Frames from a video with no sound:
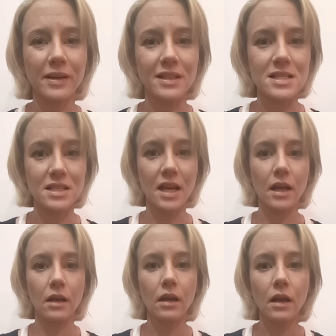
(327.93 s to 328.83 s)
But
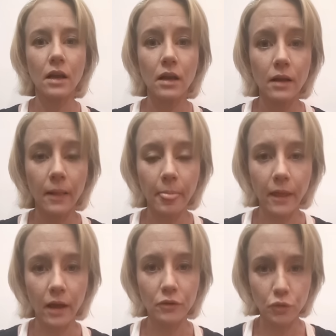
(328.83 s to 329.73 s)
instead,
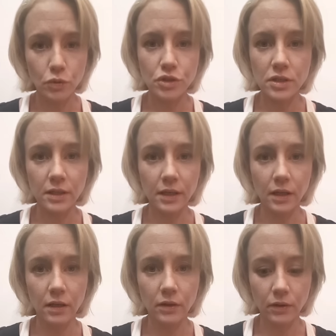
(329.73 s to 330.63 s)

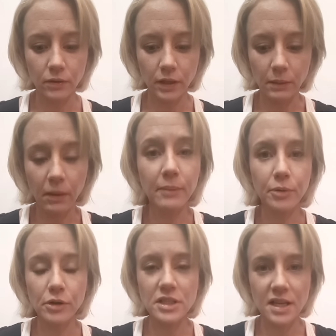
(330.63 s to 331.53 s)
fortunately, in my
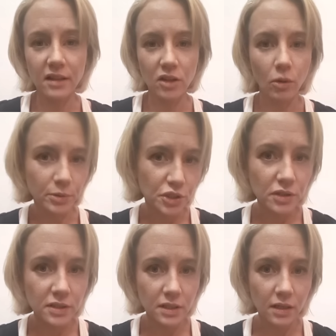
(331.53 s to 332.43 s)
process, I had the
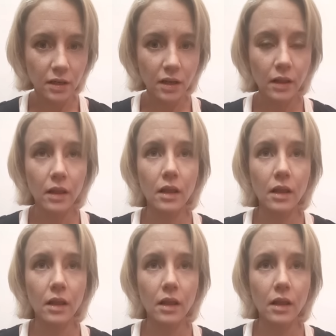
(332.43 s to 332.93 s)
opportunity